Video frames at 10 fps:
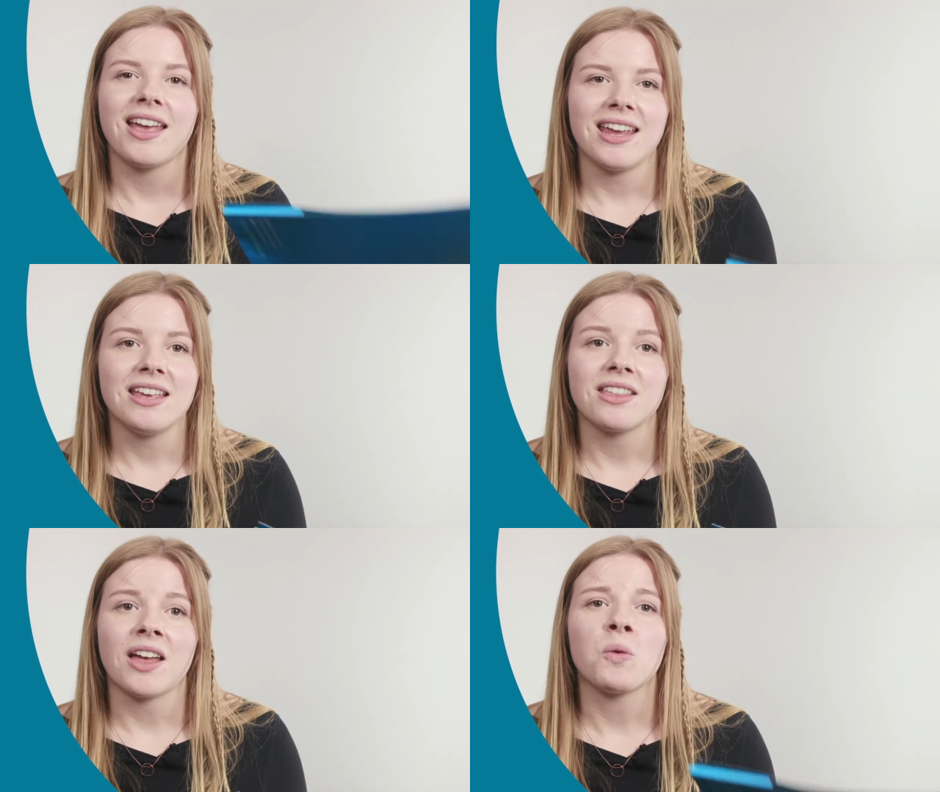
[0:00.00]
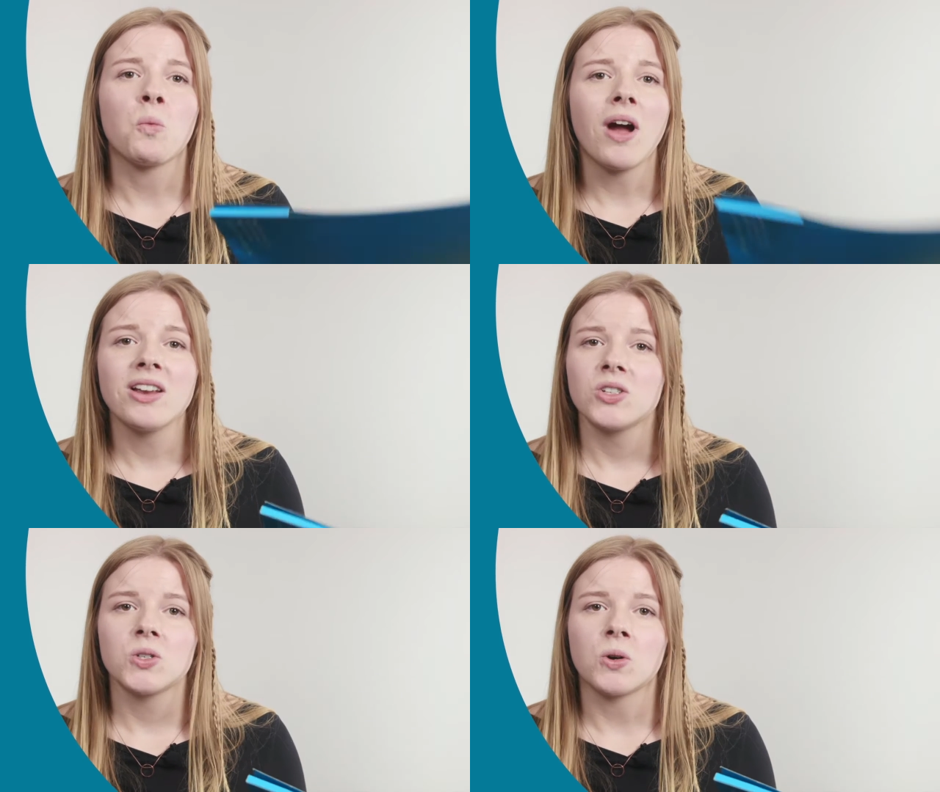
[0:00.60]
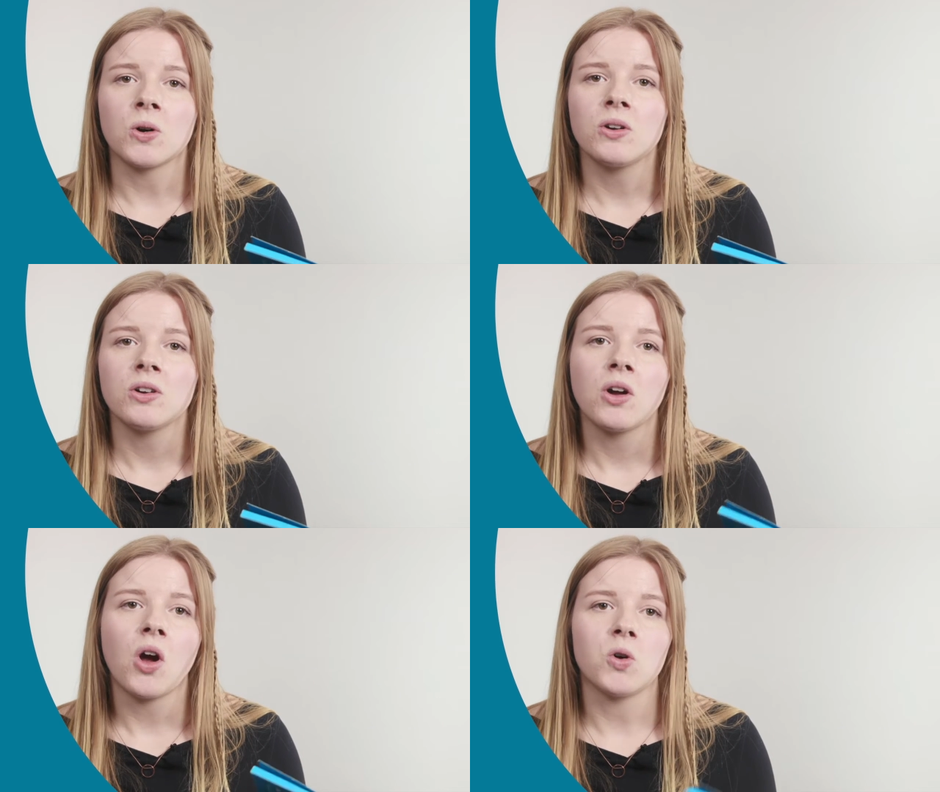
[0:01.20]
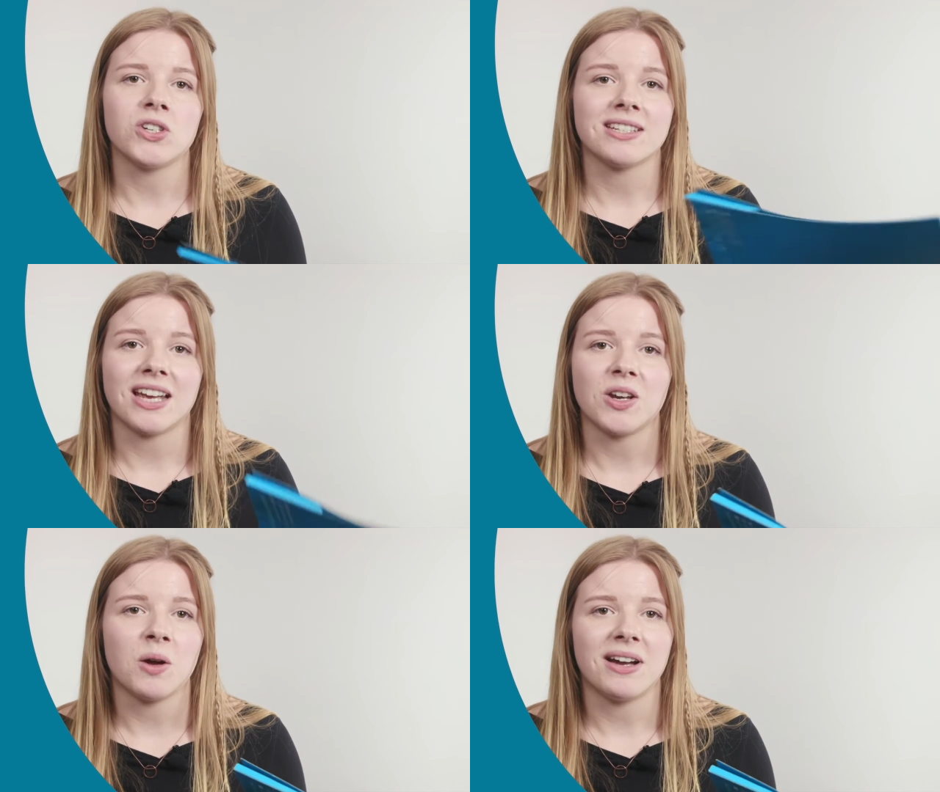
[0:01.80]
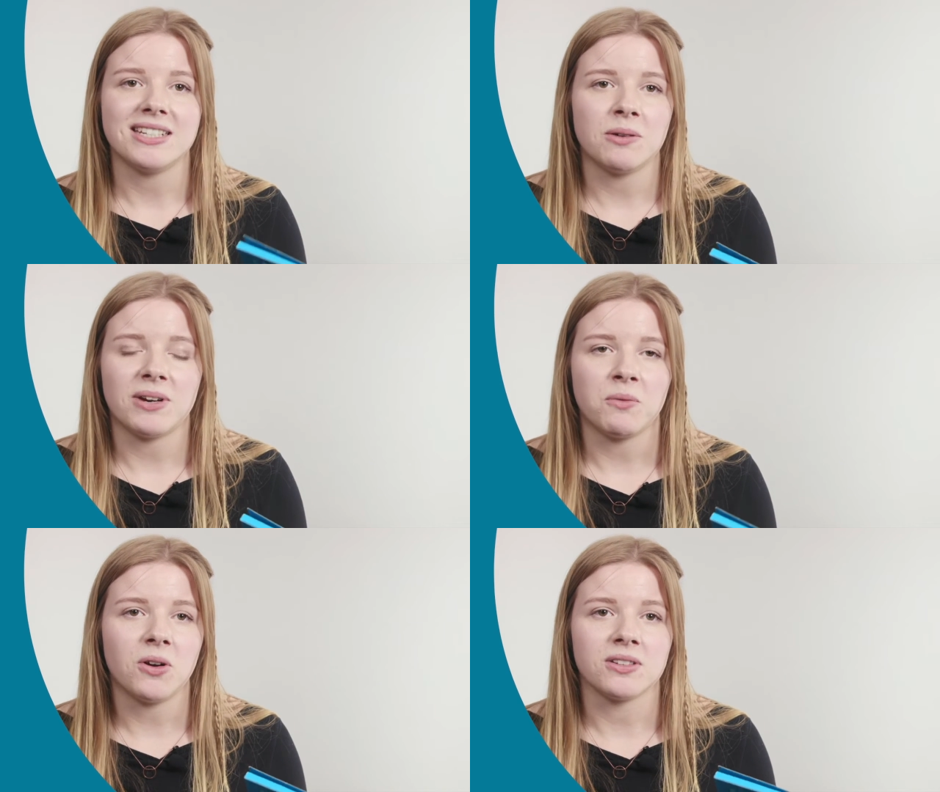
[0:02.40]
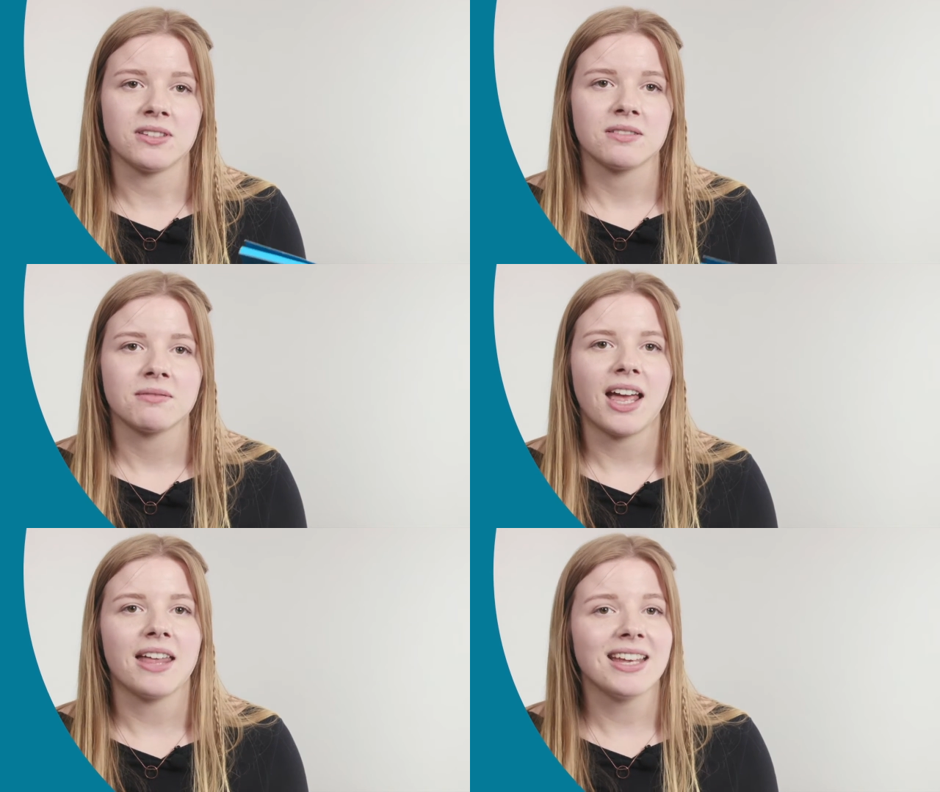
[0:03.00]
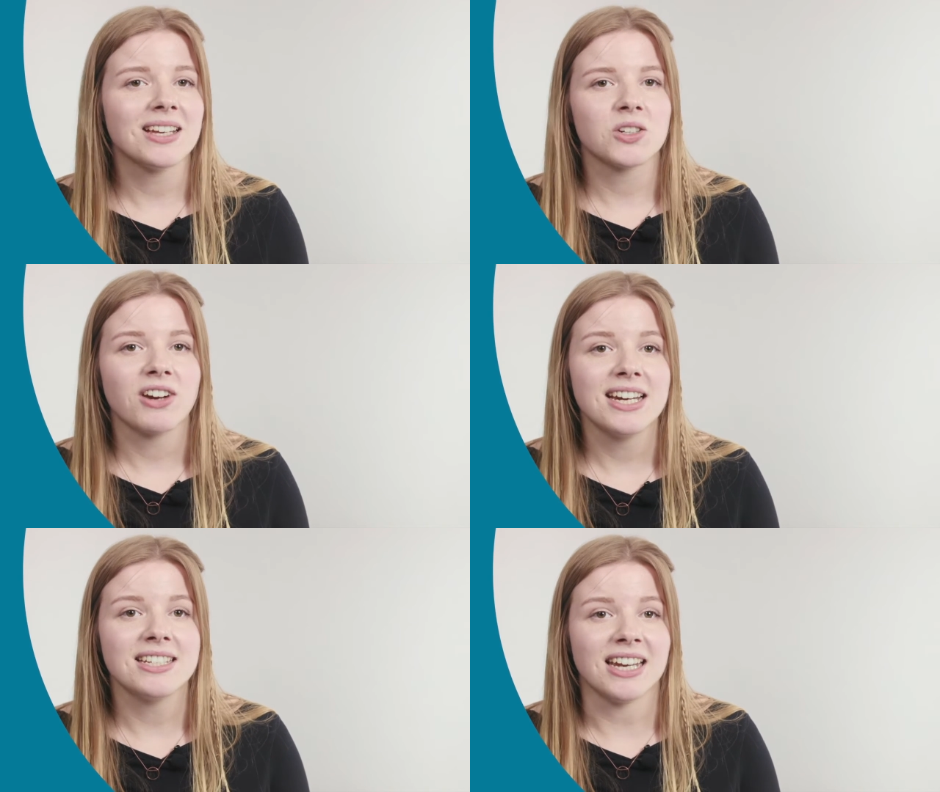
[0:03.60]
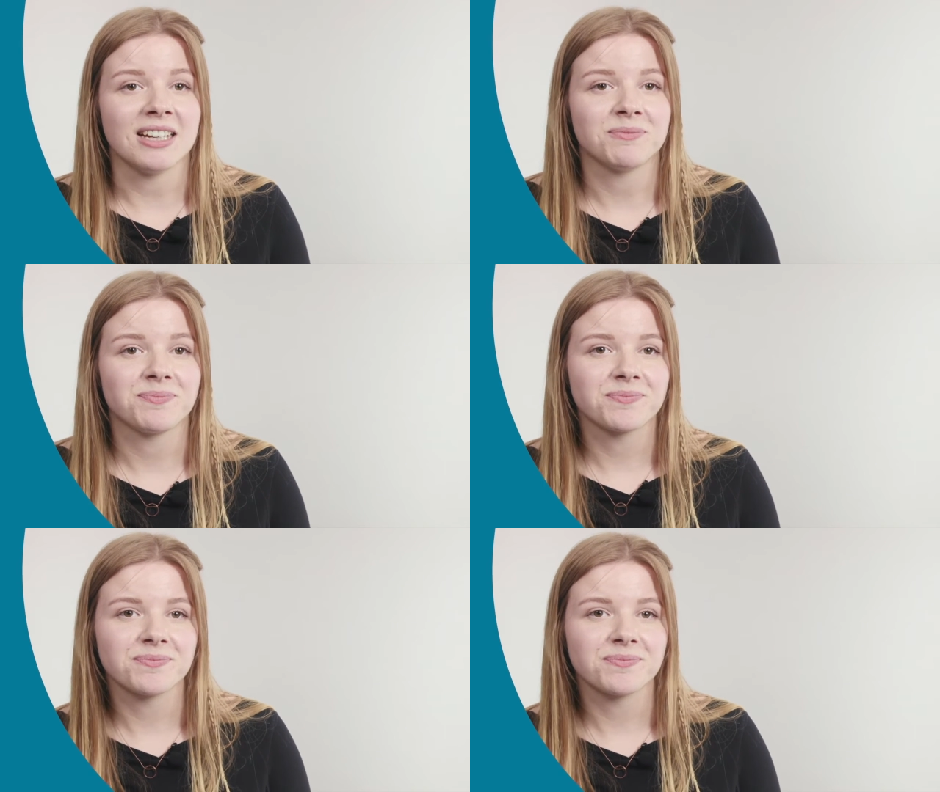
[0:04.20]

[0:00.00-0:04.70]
either weren't sure or just had no idea what it was. And that's crazy.